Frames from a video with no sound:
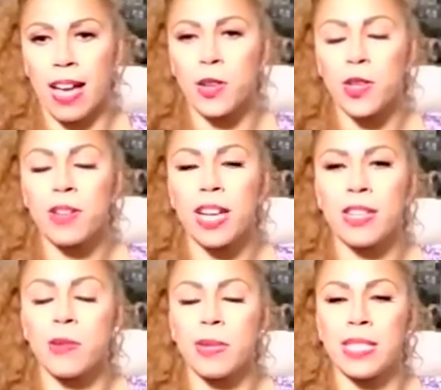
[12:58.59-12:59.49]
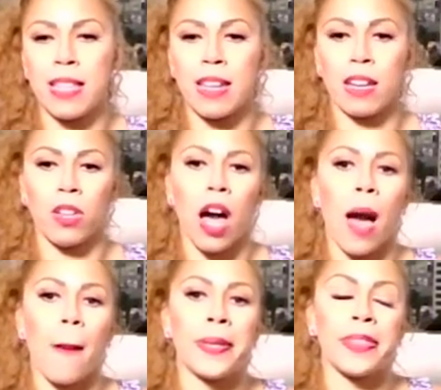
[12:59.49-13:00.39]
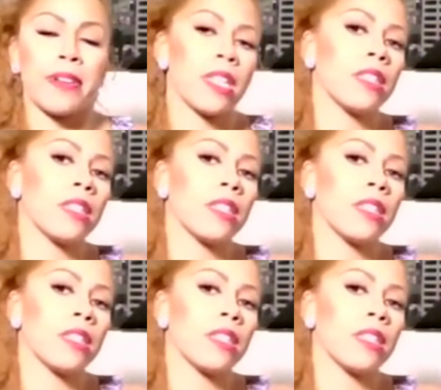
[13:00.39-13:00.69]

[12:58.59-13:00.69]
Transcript: I know you guys hear me say that a lot, but there's a